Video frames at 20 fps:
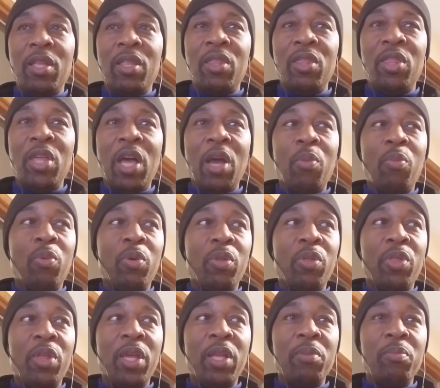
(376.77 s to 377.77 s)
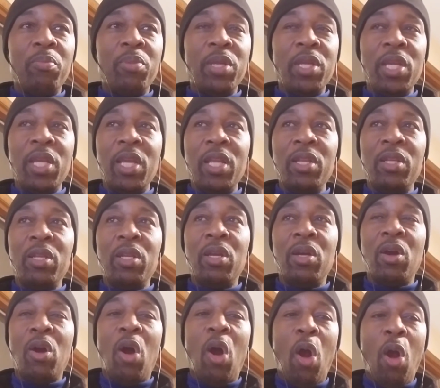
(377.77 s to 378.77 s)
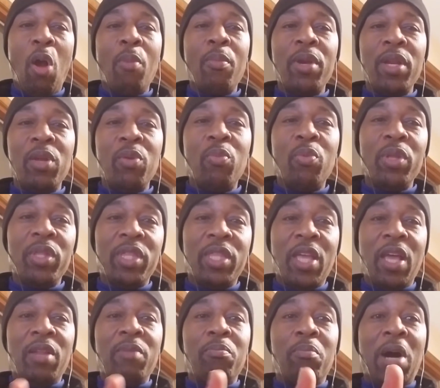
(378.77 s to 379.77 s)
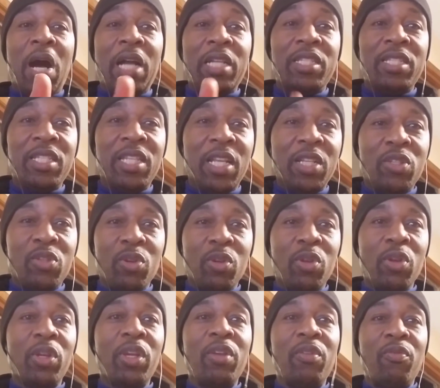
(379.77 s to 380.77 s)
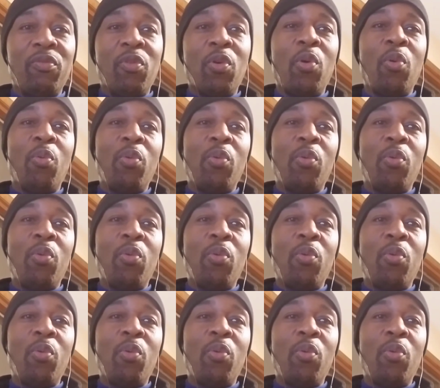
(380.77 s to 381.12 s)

that will then be in harmony with that Mott's that you're looking for,